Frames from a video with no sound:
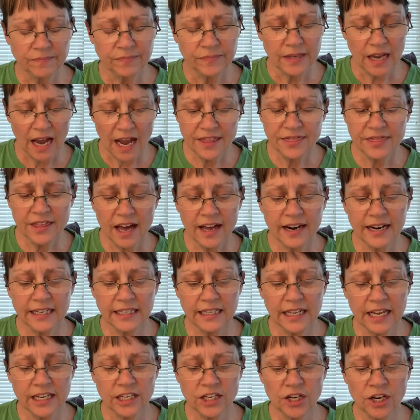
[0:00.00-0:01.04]
I thought I'd
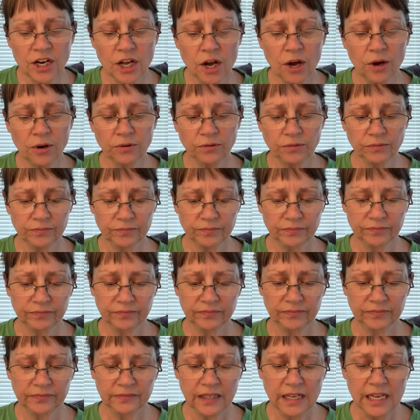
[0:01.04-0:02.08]
let you know.
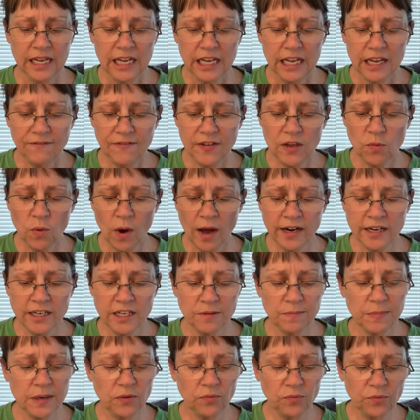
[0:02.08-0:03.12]
If he wanted to
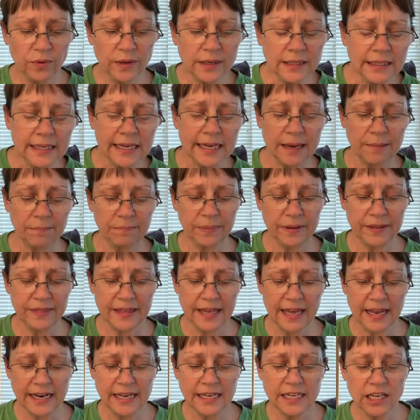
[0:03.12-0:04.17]
be really
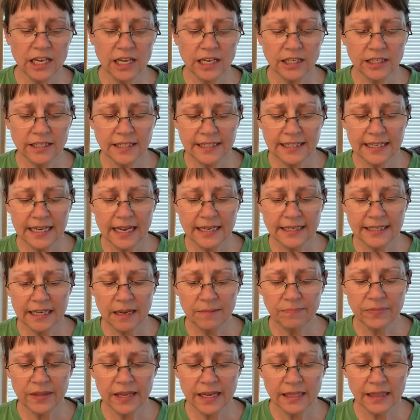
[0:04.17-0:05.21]
empathetic, he could say
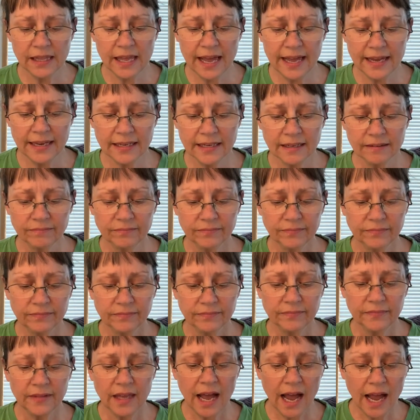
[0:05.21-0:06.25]
something like,
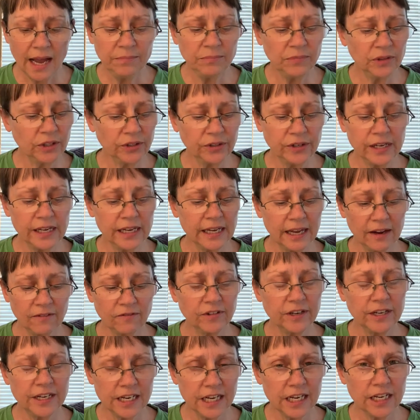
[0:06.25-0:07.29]
I'm learning
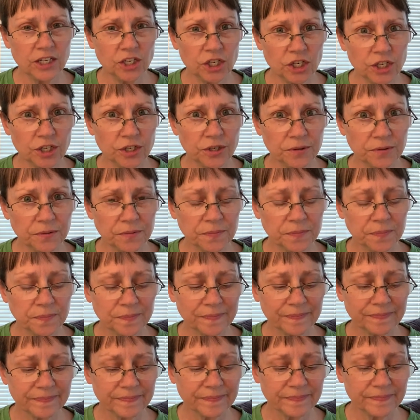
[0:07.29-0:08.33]
every day too.
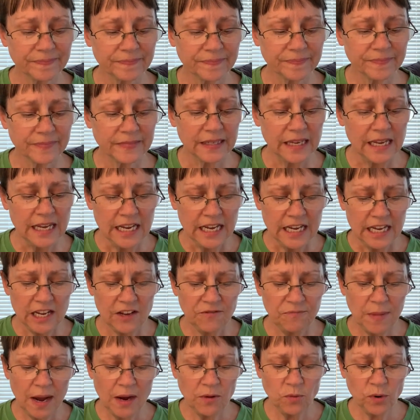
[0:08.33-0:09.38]
If
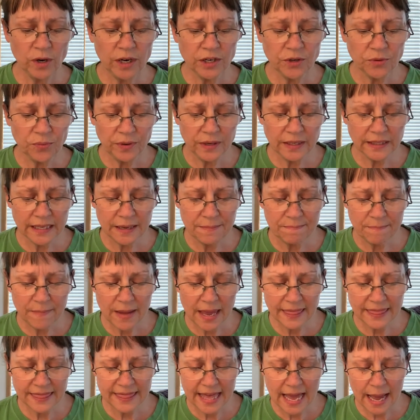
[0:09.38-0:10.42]
my work really
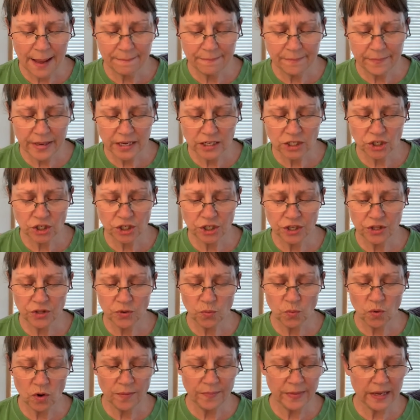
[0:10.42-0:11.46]
meant that much to the
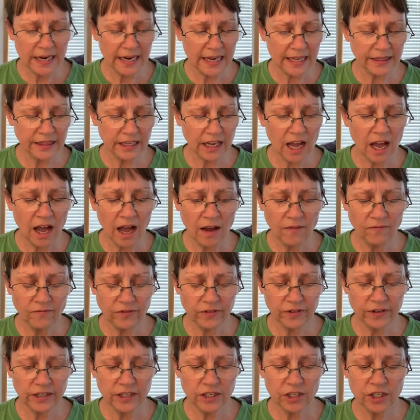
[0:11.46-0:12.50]
woman at the
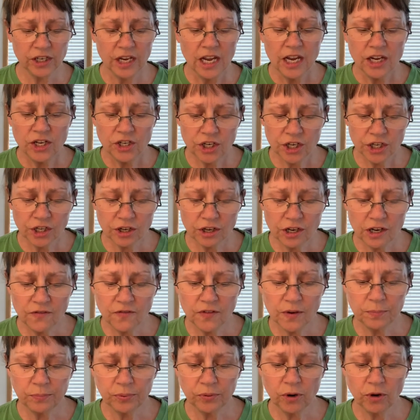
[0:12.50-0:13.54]
conference, she could have
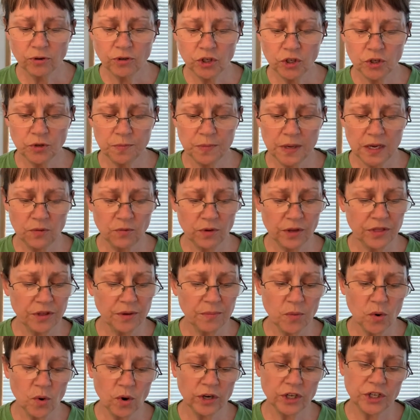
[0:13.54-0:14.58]
approached me with a
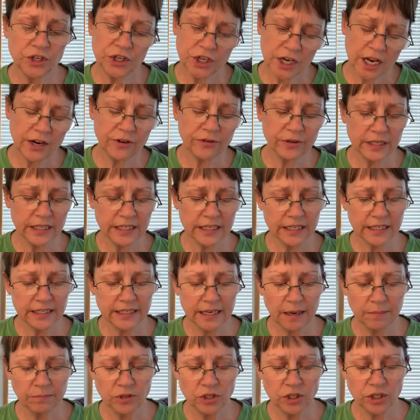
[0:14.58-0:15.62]
more generous
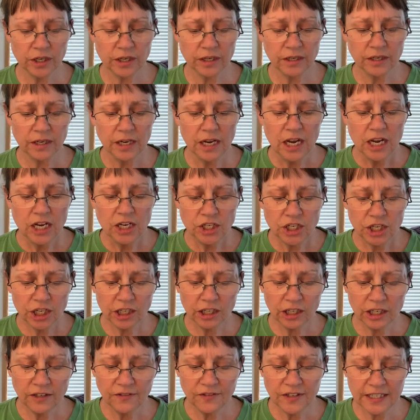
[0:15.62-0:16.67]
assumption. She
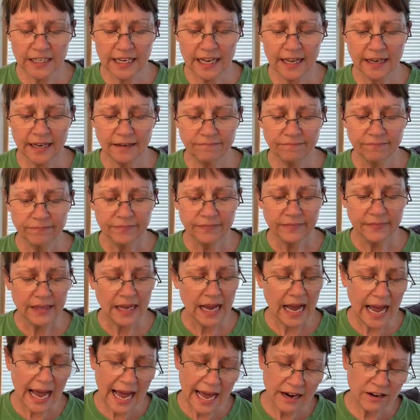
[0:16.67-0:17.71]
could have said,
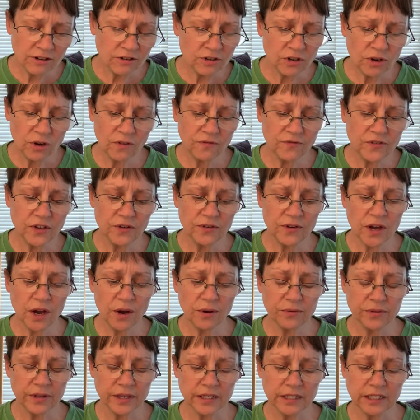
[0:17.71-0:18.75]
I don't know if you know
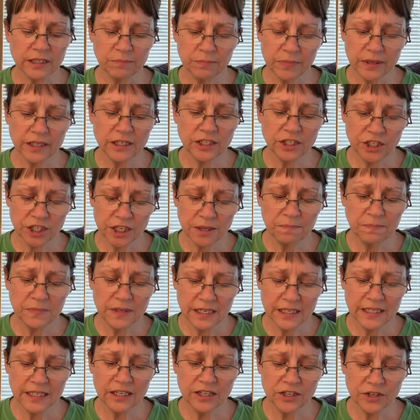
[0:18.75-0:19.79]
this, but gypped
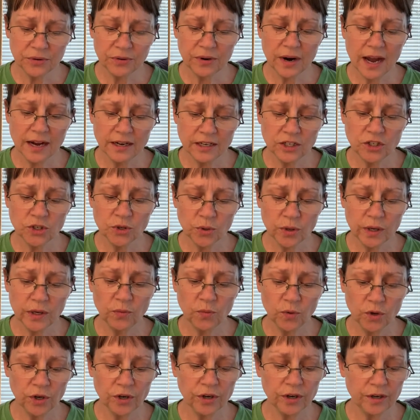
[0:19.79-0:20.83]
is a derogatory
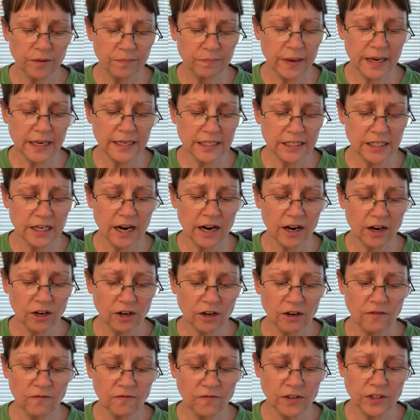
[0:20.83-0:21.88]
word based on a
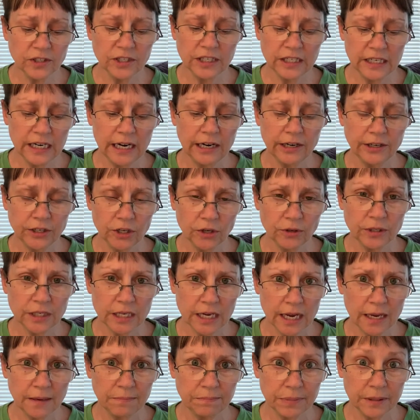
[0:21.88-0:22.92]
hurtful
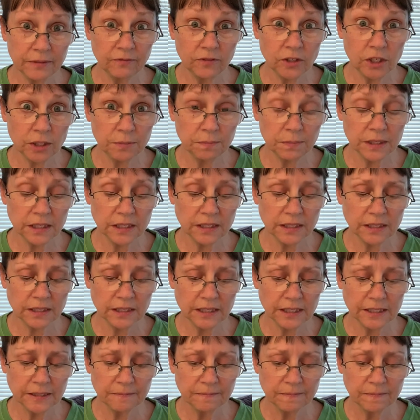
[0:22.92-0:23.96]
stereotype of
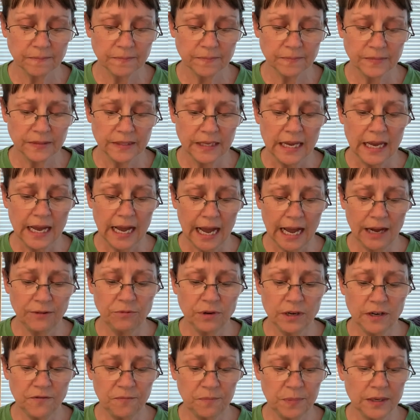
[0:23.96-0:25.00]
gypsies. I
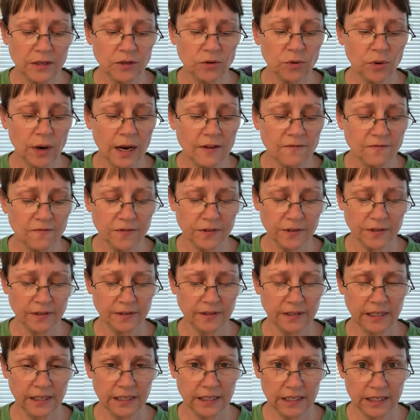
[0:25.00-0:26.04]
would have been grateful
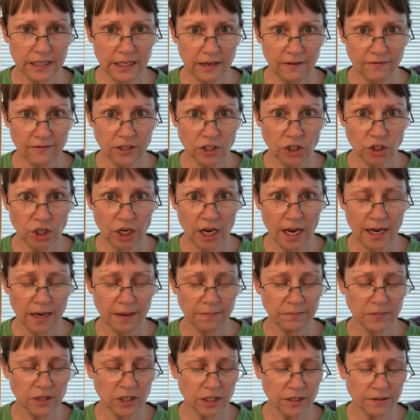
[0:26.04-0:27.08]
instead of
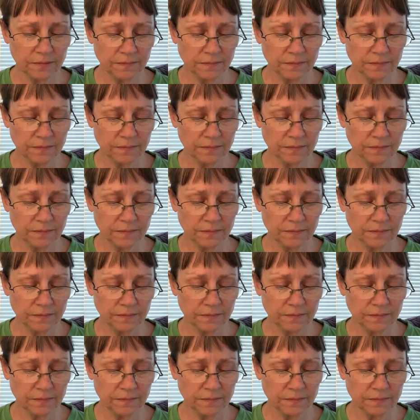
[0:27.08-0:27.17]
ashamed.